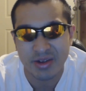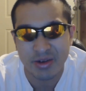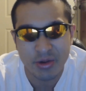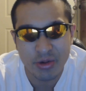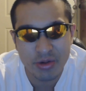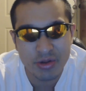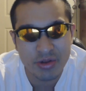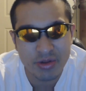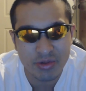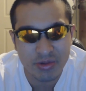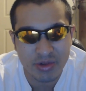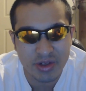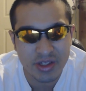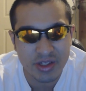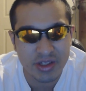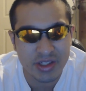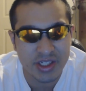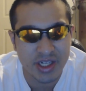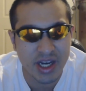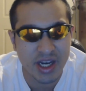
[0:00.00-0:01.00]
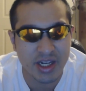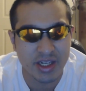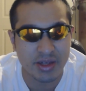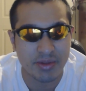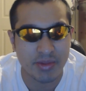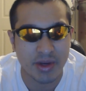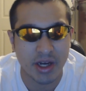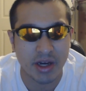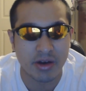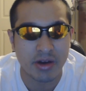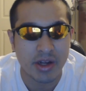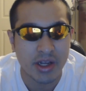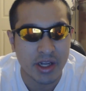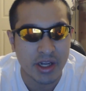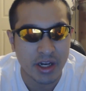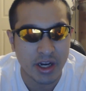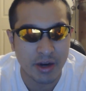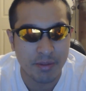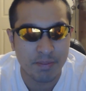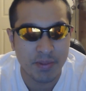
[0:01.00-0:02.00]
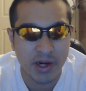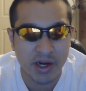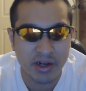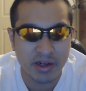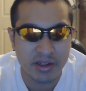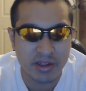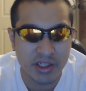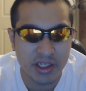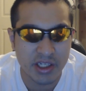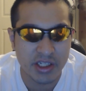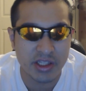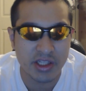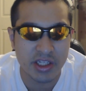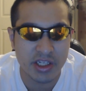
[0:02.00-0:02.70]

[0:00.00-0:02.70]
Who? What are you talking about? Apparently,